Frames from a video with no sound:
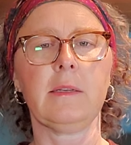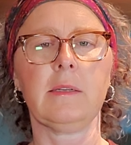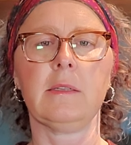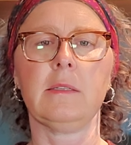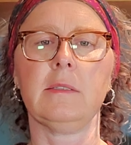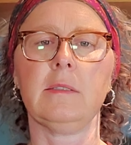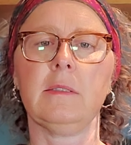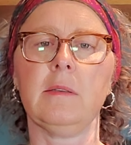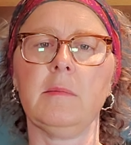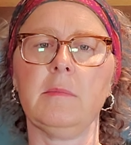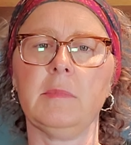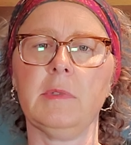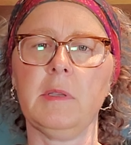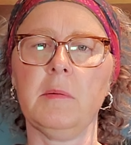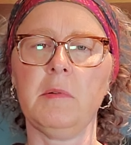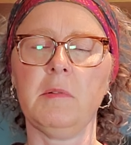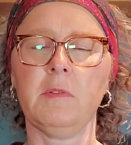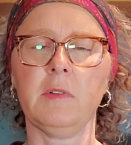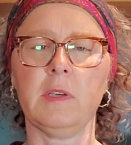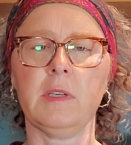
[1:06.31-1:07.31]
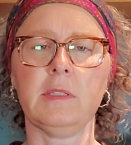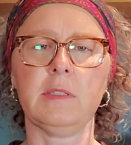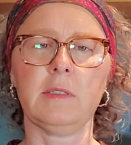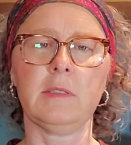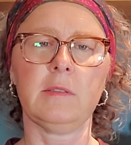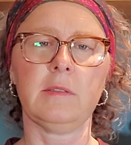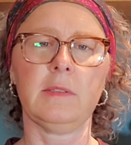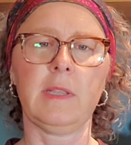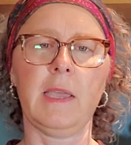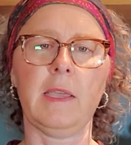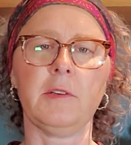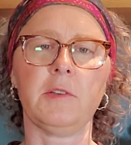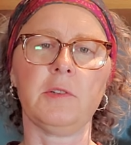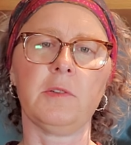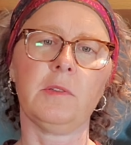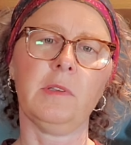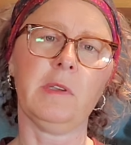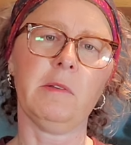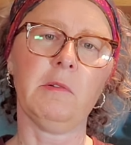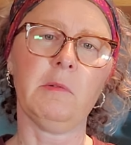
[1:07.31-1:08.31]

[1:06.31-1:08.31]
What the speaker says: because some of us naturally